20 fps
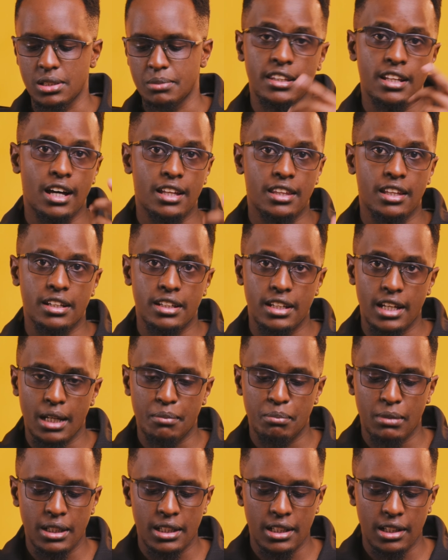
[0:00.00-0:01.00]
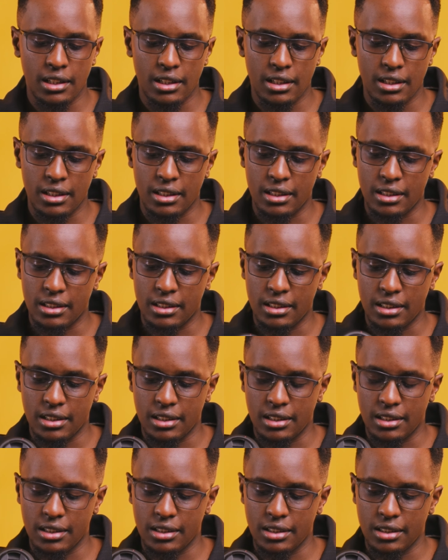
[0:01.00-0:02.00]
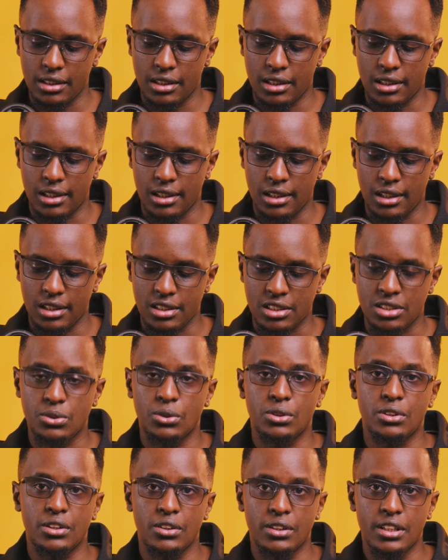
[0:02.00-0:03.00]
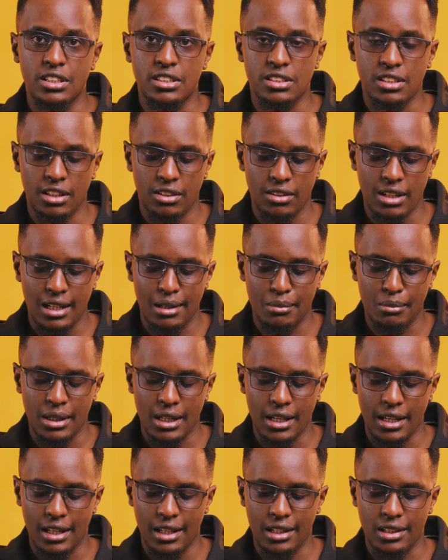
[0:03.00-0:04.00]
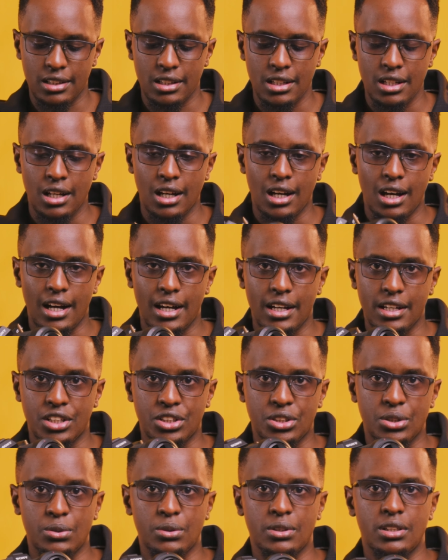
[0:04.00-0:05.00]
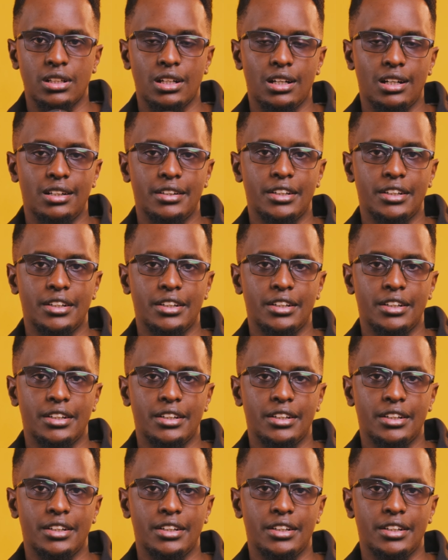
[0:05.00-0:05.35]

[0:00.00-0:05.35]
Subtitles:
The other day I made a story on Instagram, and I showed,